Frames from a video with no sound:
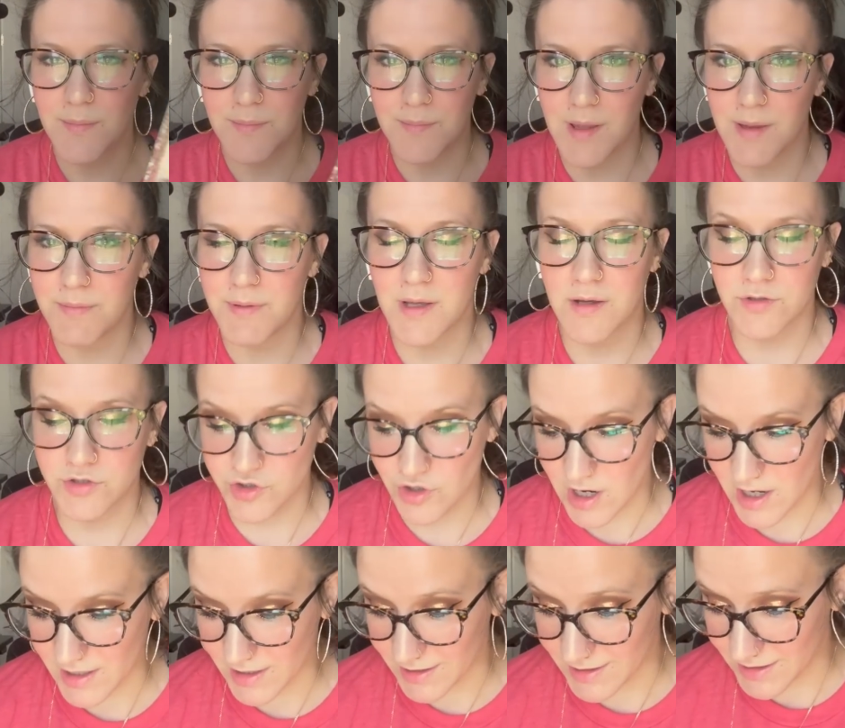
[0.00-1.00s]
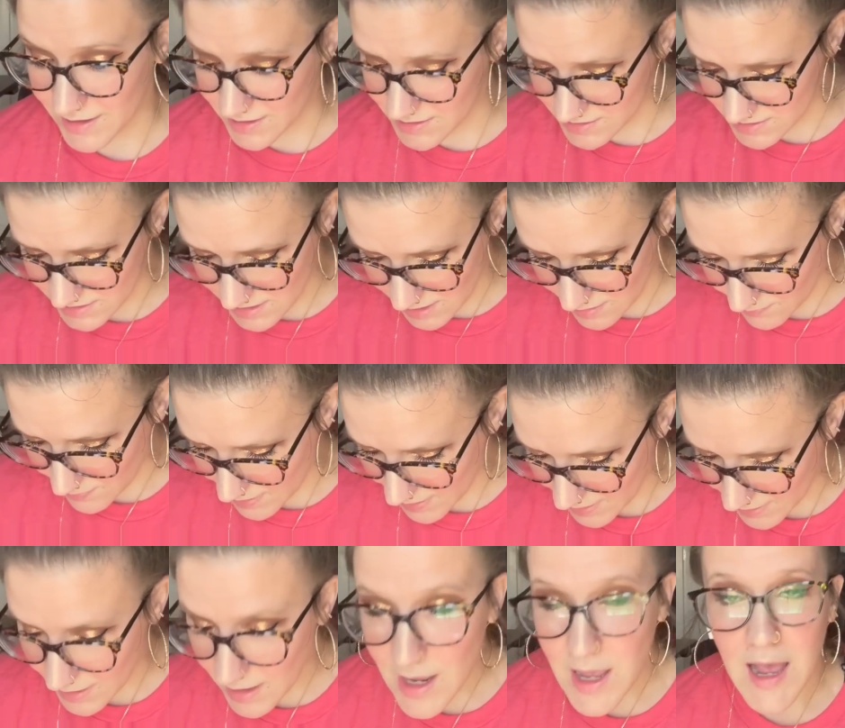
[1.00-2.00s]
Maybe I'll try to get a stamp
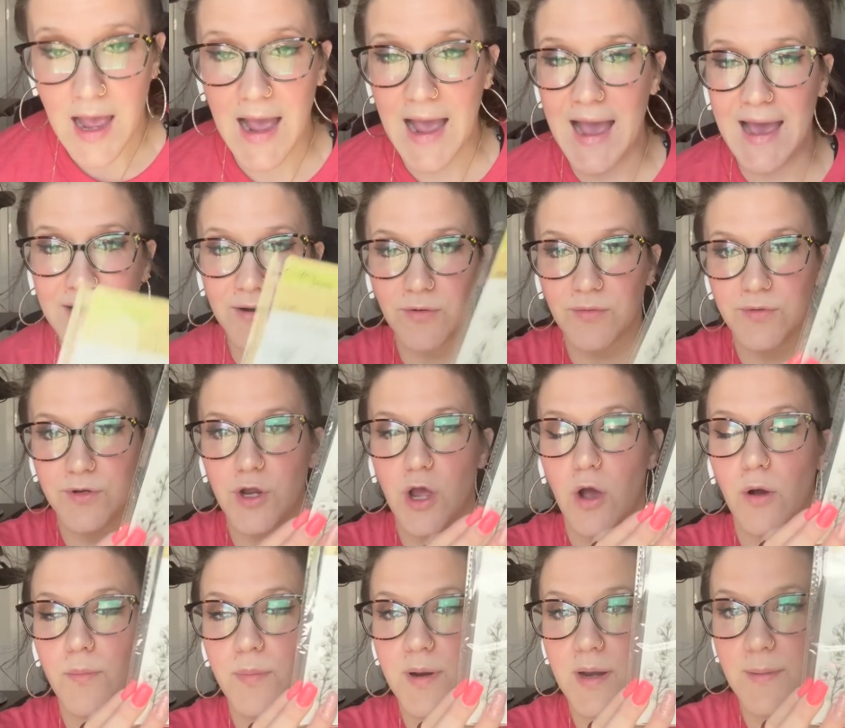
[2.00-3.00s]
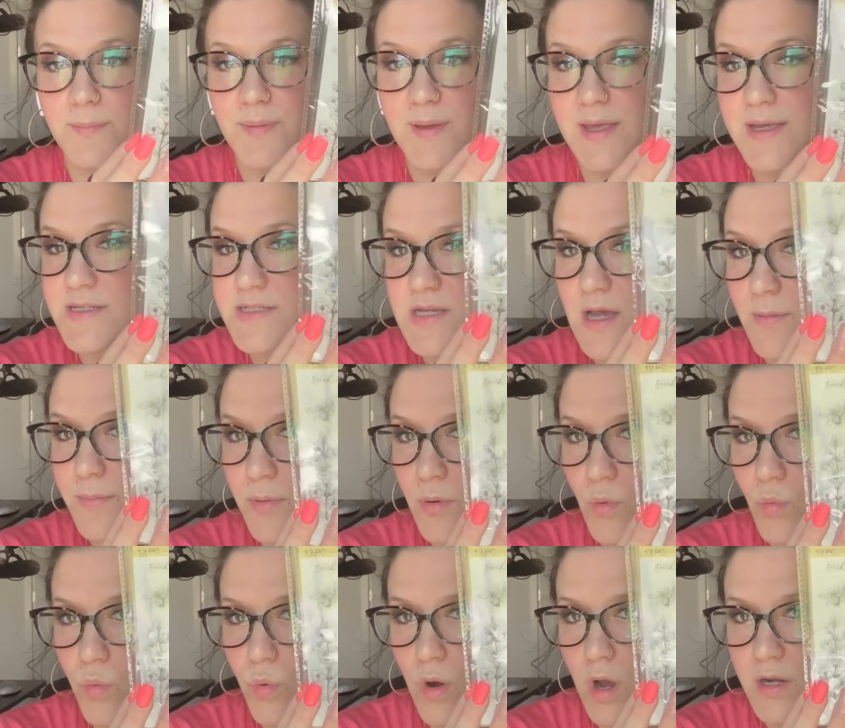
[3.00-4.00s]
pad. I don't know, but I picked up
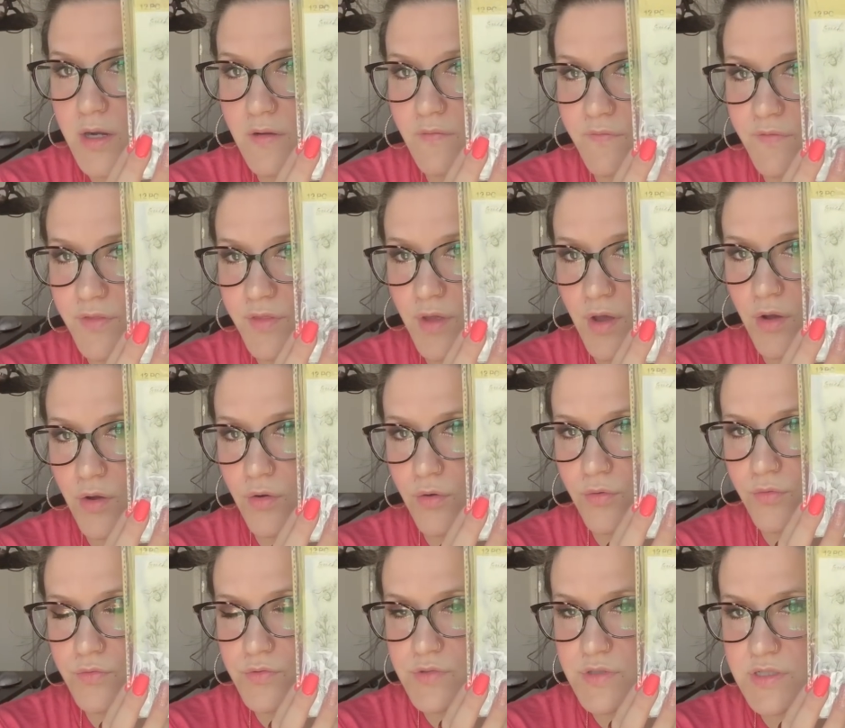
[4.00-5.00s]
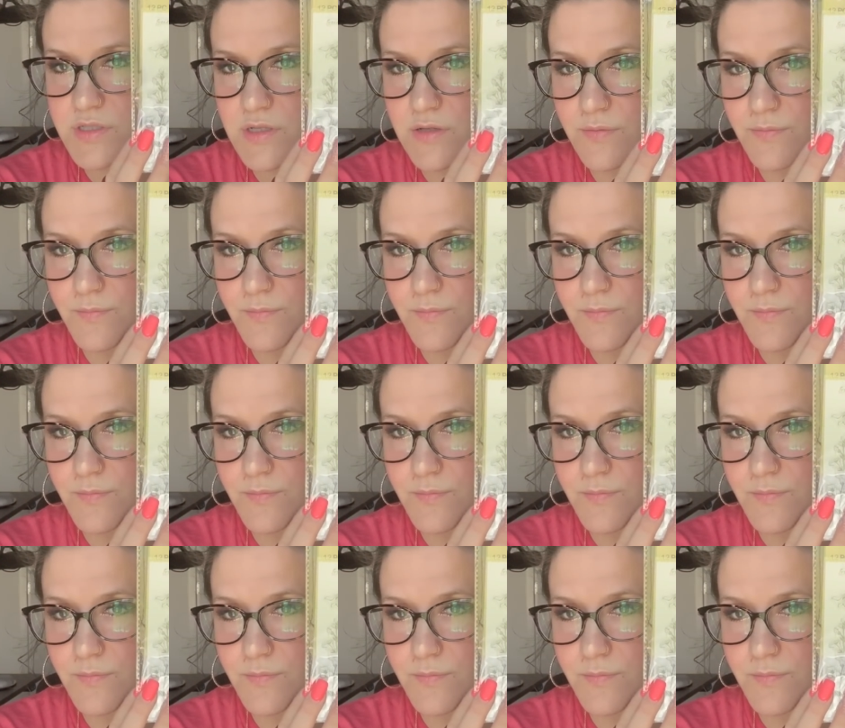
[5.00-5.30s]
one of those.